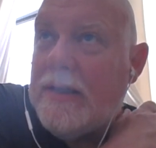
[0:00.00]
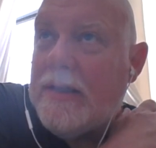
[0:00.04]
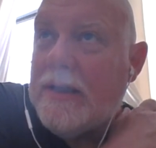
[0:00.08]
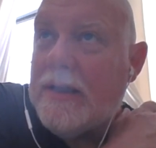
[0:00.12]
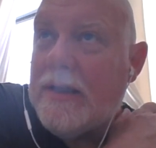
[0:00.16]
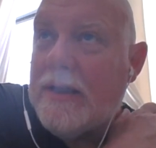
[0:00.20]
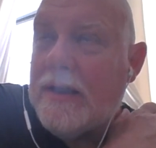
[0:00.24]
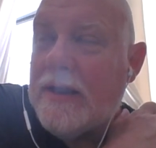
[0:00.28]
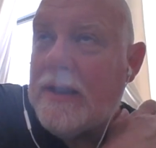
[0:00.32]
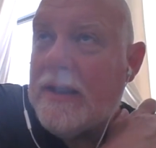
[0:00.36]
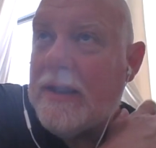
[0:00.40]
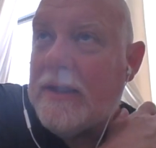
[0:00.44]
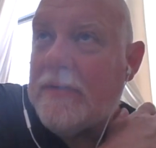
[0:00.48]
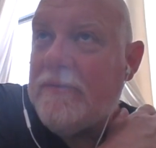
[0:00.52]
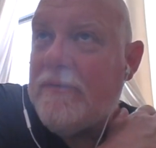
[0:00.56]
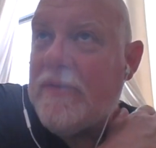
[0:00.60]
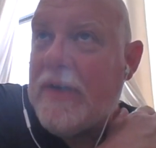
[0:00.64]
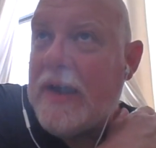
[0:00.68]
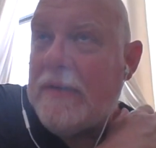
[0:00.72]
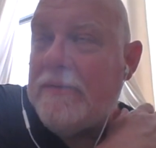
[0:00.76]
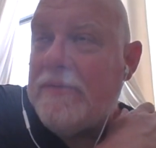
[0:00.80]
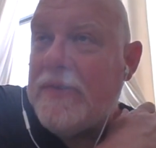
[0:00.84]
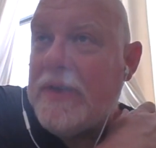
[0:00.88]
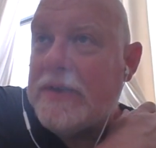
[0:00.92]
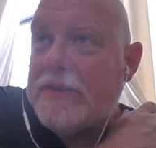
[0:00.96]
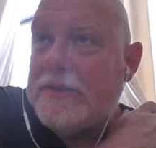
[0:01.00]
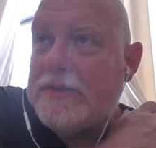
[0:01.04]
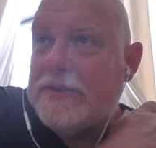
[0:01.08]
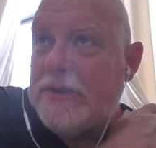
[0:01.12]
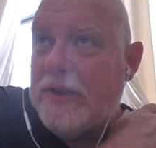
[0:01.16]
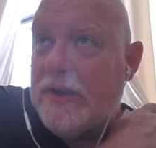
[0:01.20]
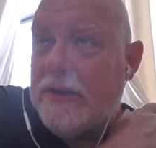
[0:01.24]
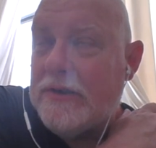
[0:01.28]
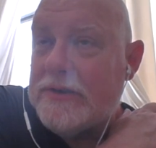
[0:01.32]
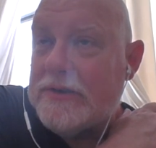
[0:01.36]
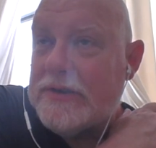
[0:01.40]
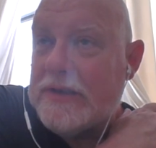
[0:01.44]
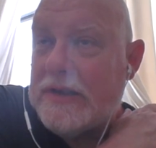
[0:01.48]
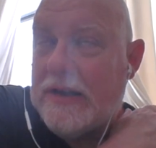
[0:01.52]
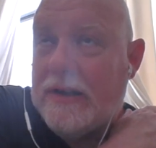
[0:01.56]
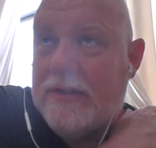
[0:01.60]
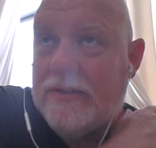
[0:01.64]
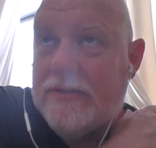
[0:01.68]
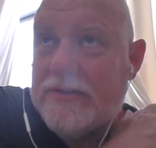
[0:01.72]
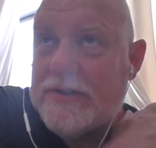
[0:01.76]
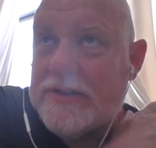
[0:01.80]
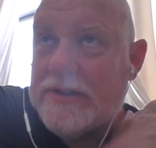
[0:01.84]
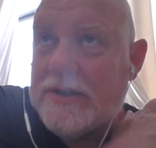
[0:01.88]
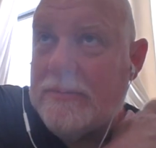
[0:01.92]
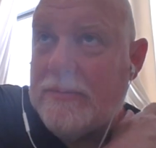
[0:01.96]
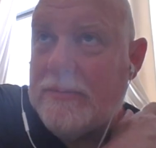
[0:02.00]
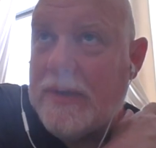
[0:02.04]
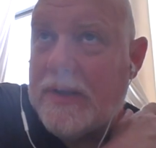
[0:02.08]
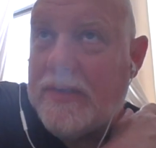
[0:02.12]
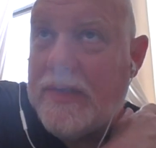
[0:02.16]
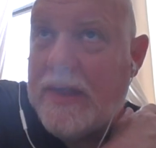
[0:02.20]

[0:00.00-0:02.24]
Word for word: had like five thousand dollars together or something like